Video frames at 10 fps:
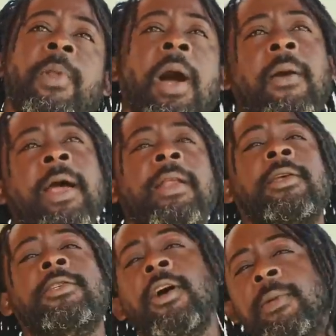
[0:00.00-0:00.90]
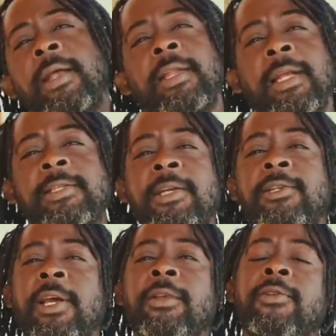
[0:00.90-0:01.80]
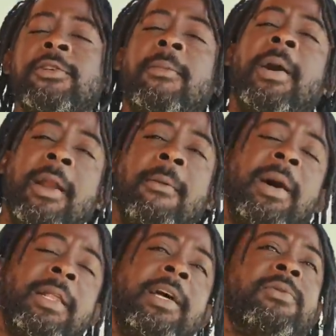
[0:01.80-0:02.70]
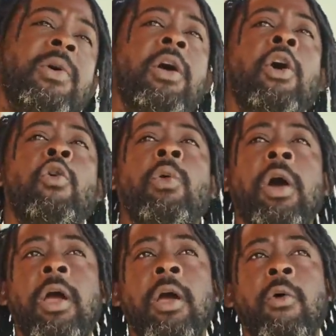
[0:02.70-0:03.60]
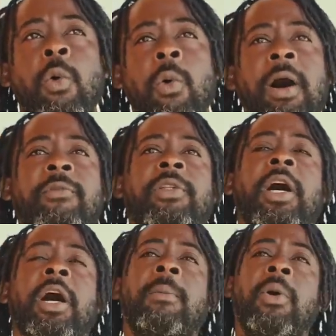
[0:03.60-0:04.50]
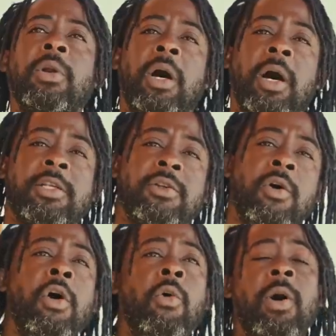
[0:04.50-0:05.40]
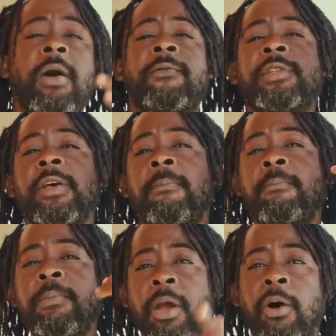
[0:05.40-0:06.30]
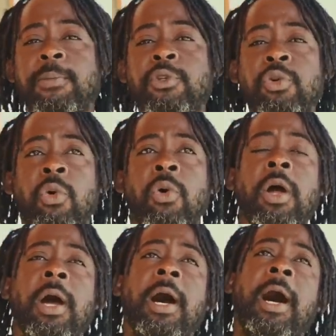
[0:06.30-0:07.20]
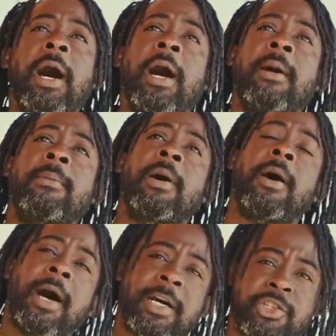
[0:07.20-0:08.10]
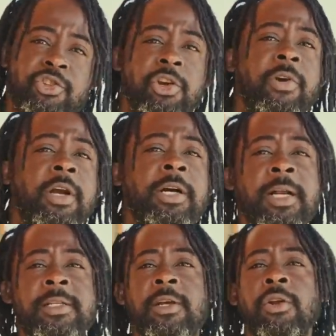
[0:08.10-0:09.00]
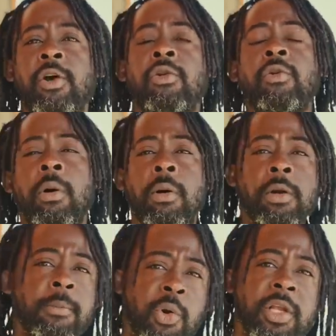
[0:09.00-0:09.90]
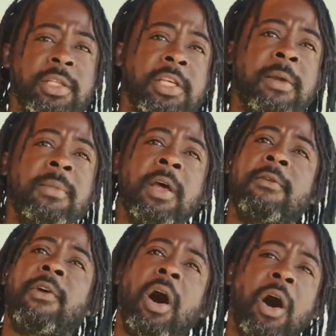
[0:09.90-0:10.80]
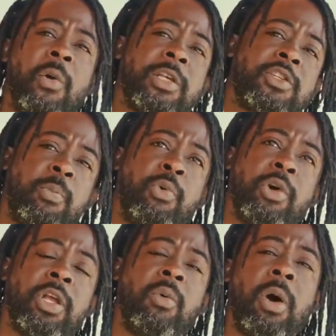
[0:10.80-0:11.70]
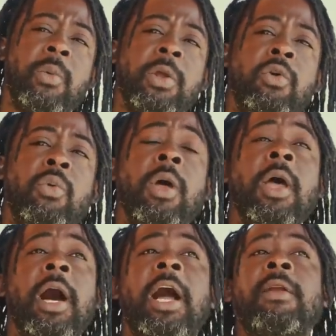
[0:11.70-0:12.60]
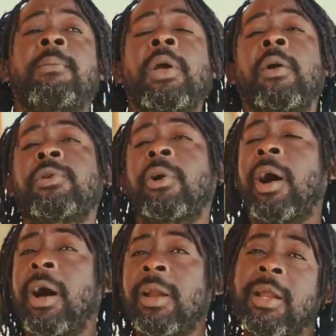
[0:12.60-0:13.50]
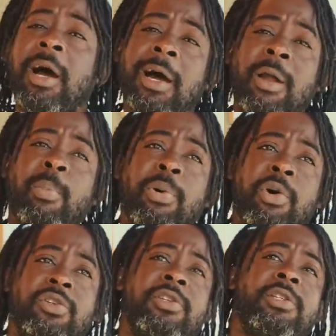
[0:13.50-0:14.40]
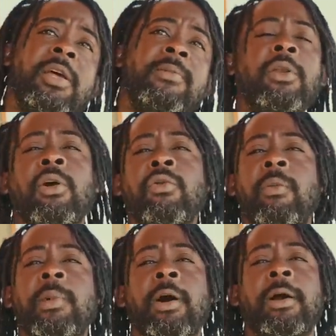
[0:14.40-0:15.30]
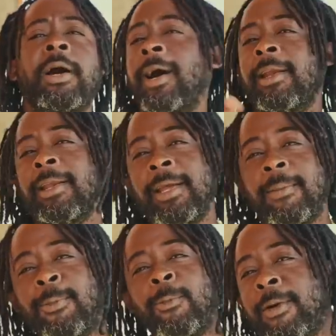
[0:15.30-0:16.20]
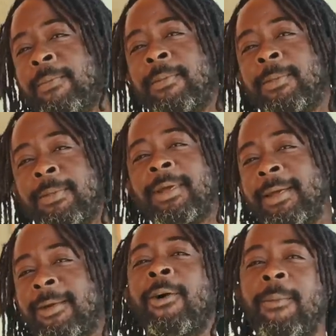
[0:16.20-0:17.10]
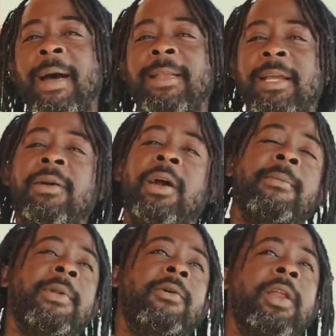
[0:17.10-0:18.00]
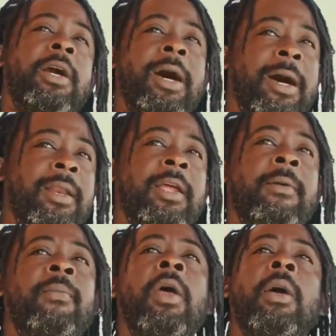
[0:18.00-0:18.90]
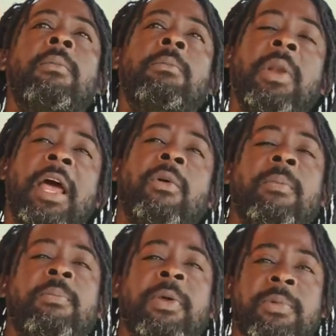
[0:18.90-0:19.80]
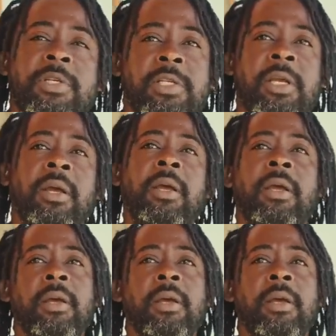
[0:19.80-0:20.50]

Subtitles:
All right, so let's get into some other matters where we want to talk about also. We want to say big up to Austria Records, you don't know, the Bully Team, for always supporting what we do. And big up to all of the other persons them. You don't know, me not call name when, you know, my thing already, me not really call name. Me like when people stay